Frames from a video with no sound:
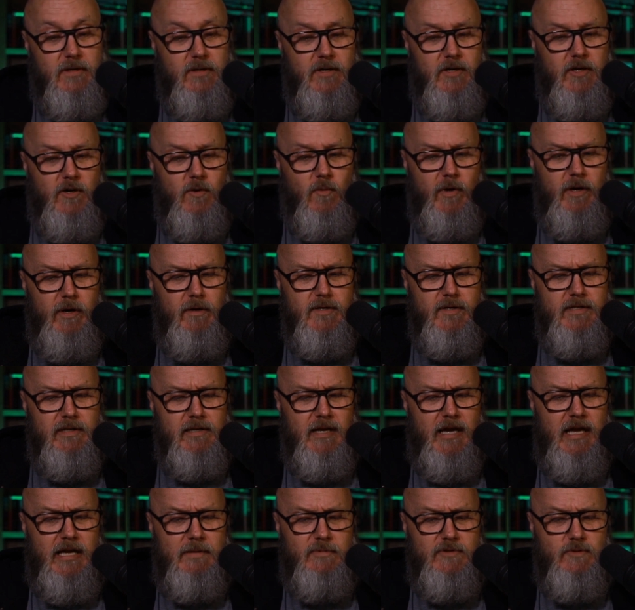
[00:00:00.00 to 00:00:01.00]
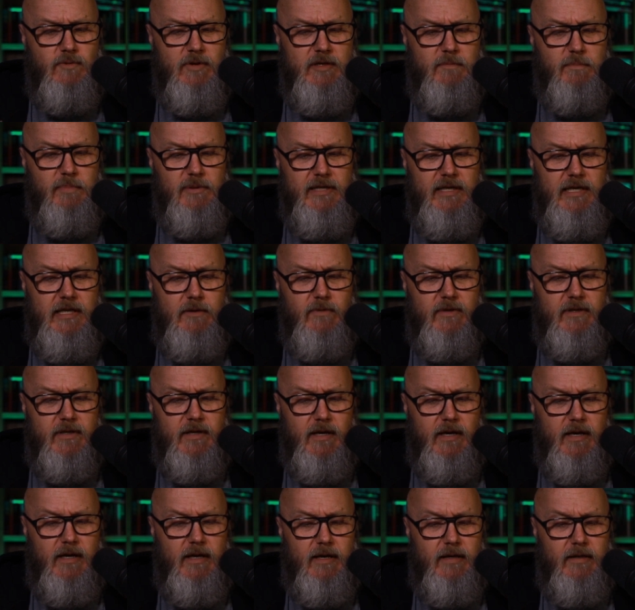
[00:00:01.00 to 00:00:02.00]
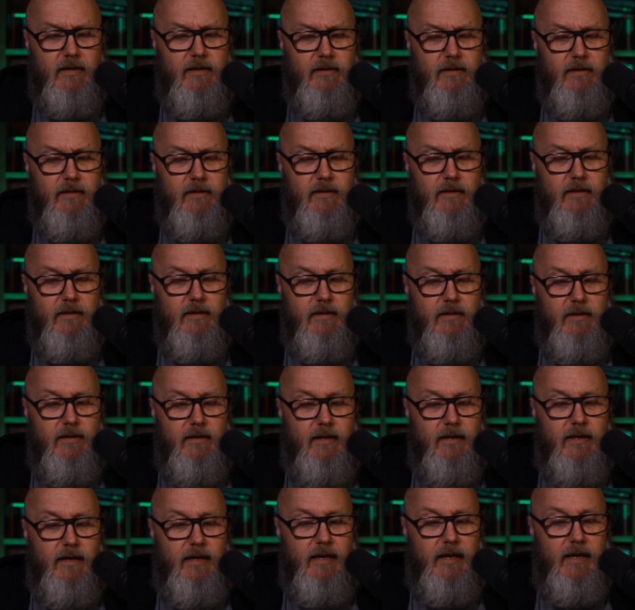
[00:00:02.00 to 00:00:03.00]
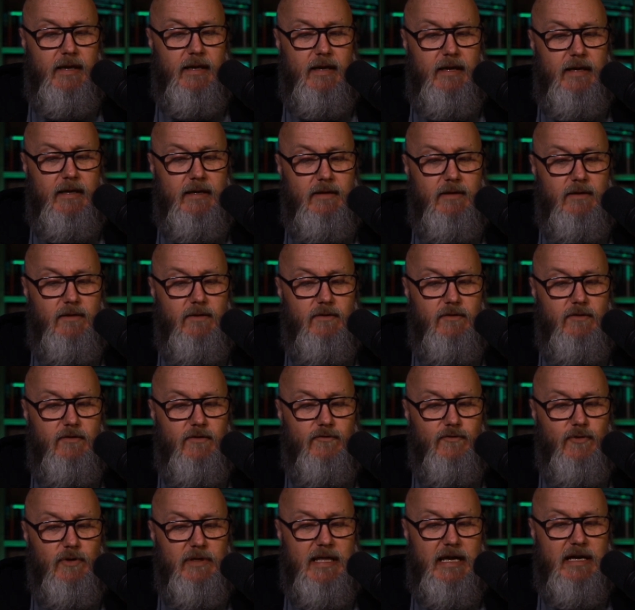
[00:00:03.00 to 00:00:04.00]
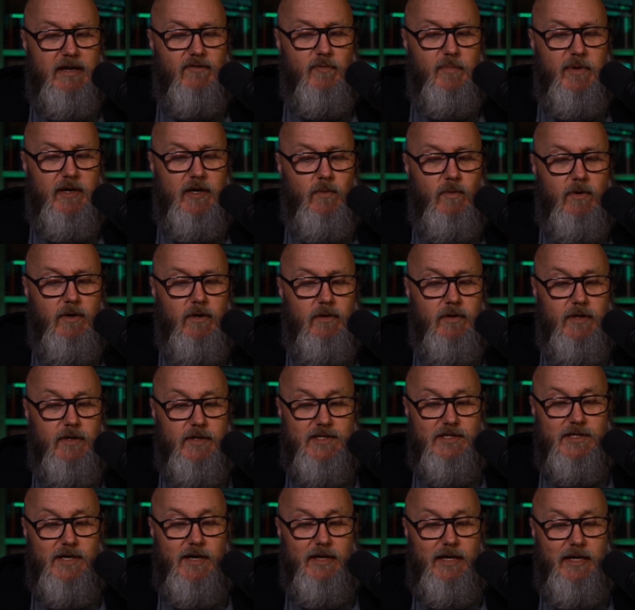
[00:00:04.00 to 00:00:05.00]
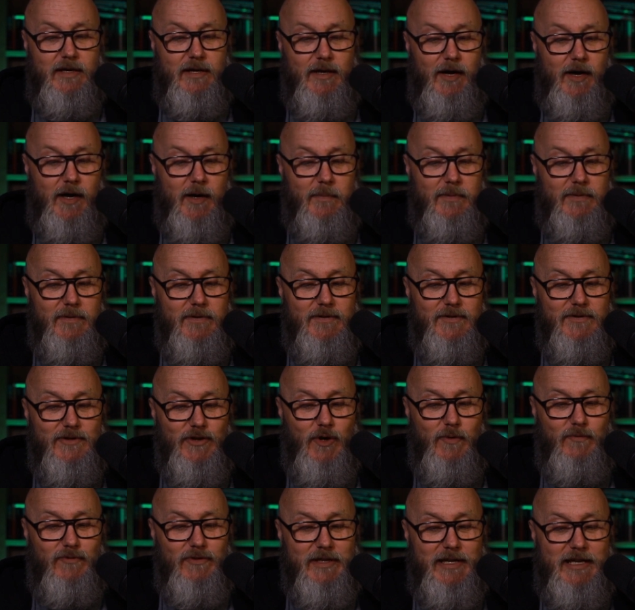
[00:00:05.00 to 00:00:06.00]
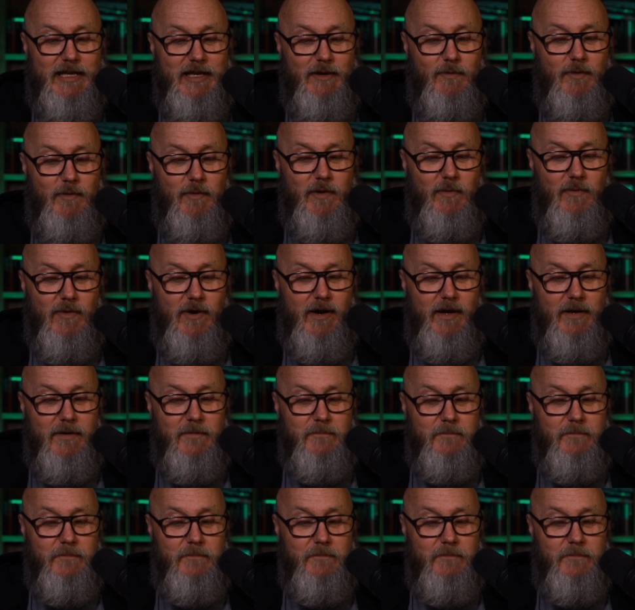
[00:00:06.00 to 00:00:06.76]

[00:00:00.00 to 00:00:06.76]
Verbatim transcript: Where is the line between pleading with God and, for lack of a better word, sucking up to hopefully get what we want?